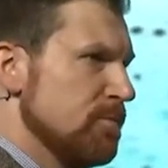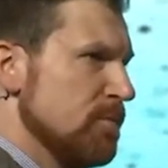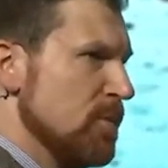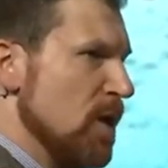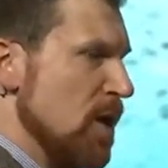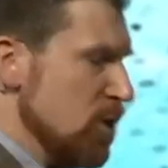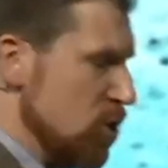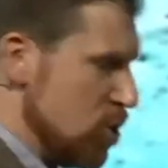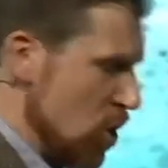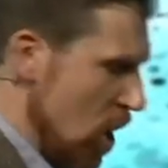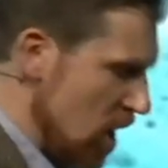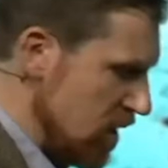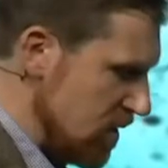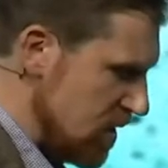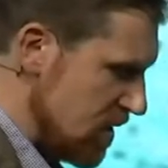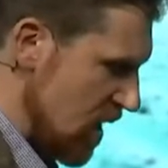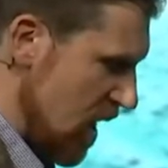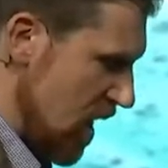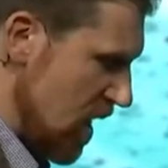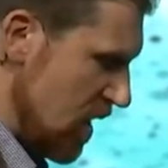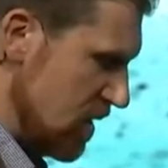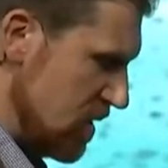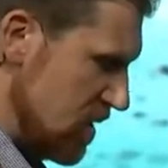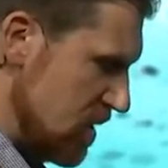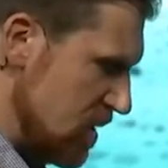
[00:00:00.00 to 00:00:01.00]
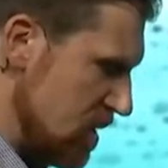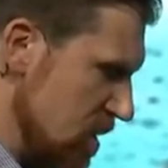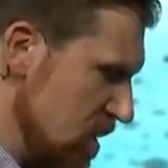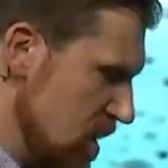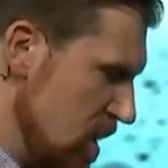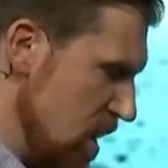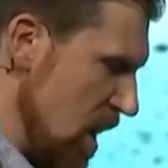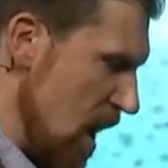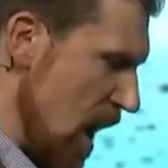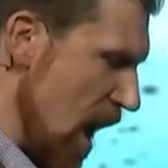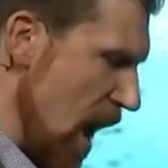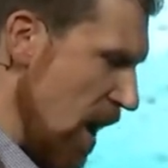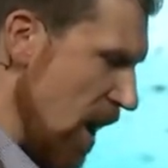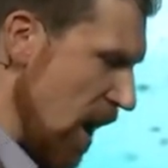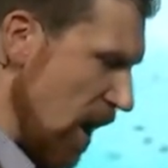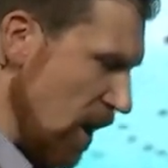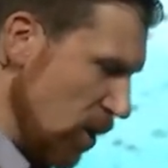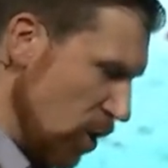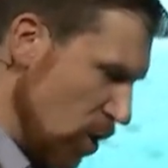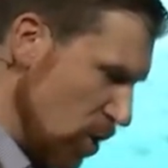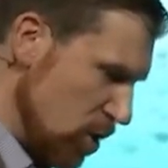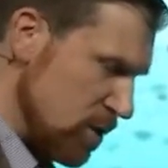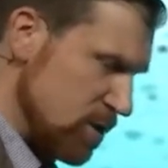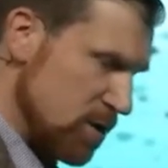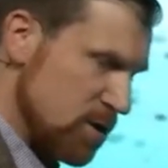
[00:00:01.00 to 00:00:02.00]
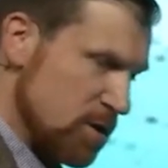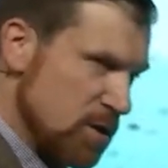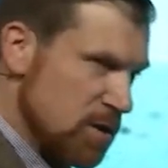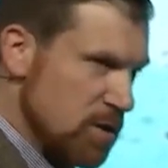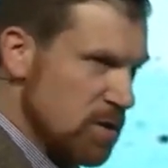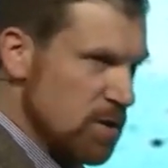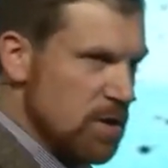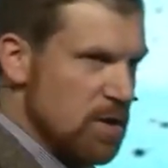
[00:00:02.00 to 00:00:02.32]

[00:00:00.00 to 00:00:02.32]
And John says, And I looked